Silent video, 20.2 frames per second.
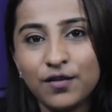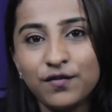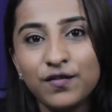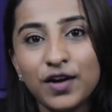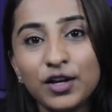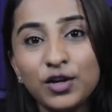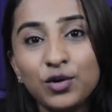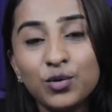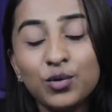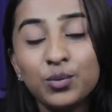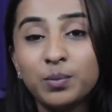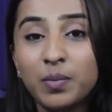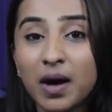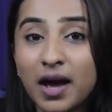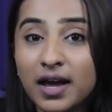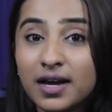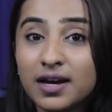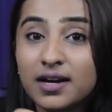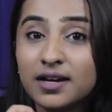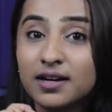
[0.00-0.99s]
When you
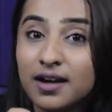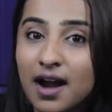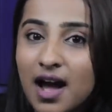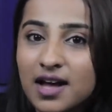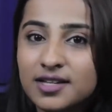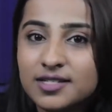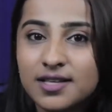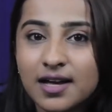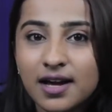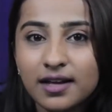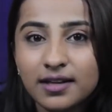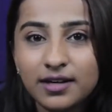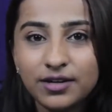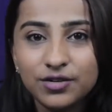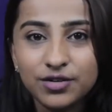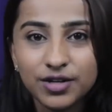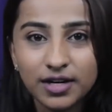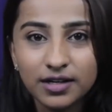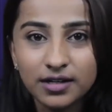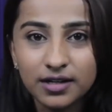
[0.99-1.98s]
buy a
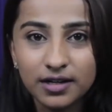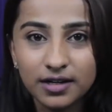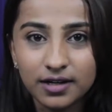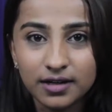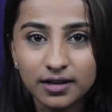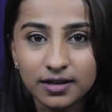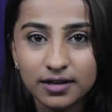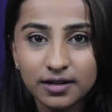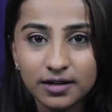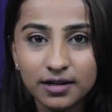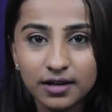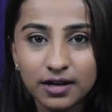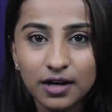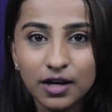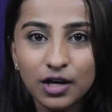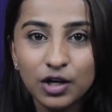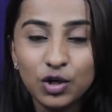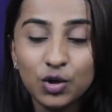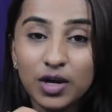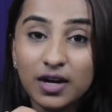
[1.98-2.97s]
Rajdhani train ticket,
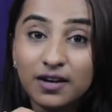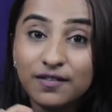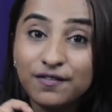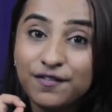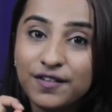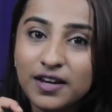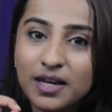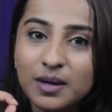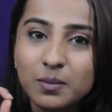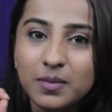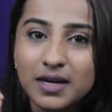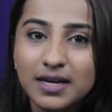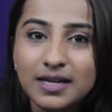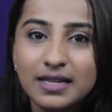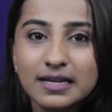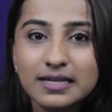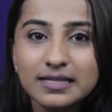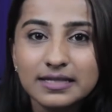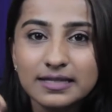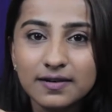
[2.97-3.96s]
you get free
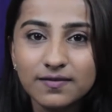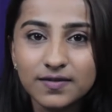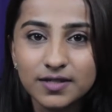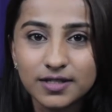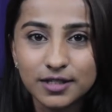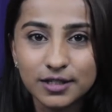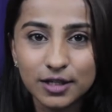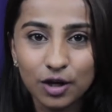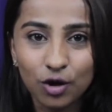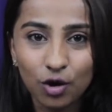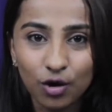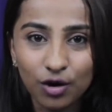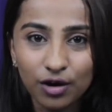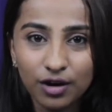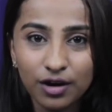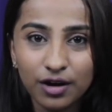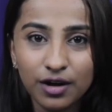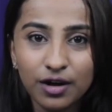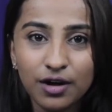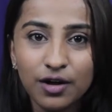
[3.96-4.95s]
meal services
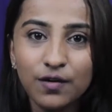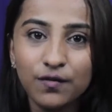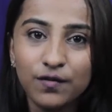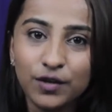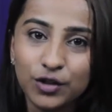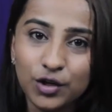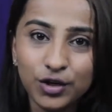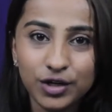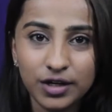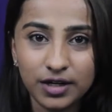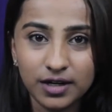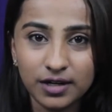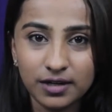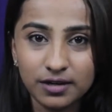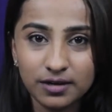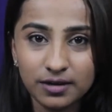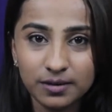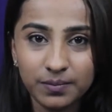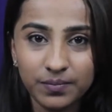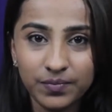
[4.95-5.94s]
along with your ticket.
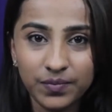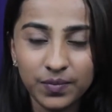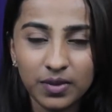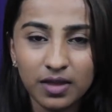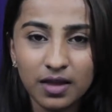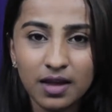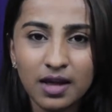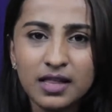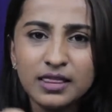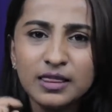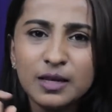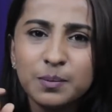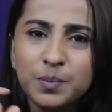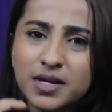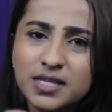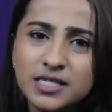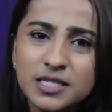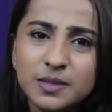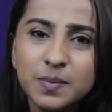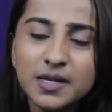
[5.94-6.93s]
The
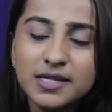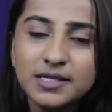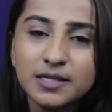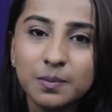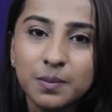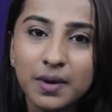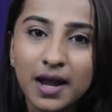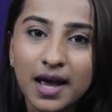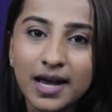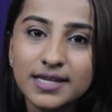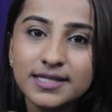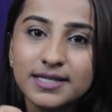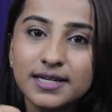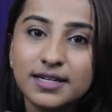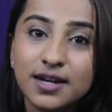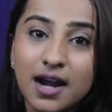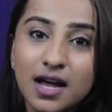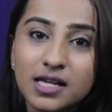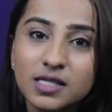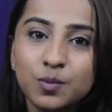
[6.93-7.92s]
principal supply is the
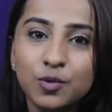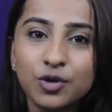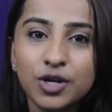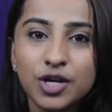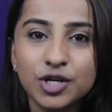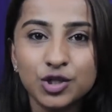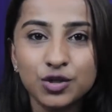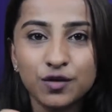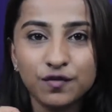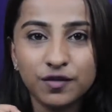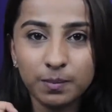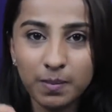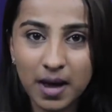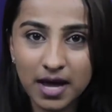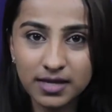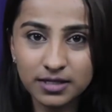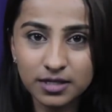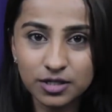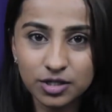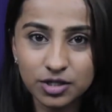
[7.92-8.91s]
transportation of the
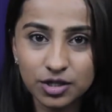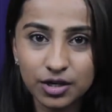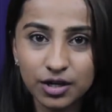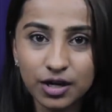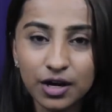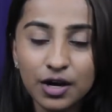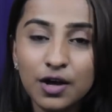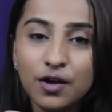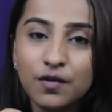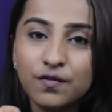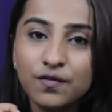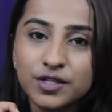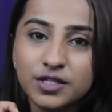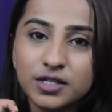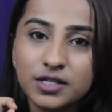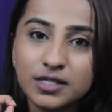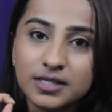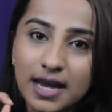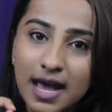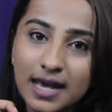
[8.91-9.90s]
passenger, which
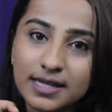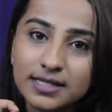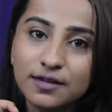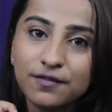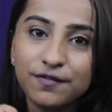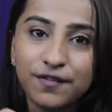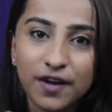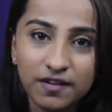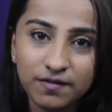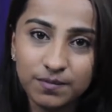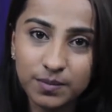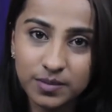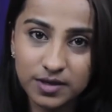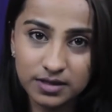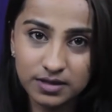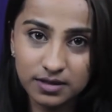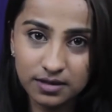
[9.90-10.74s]
is taxed at 5%.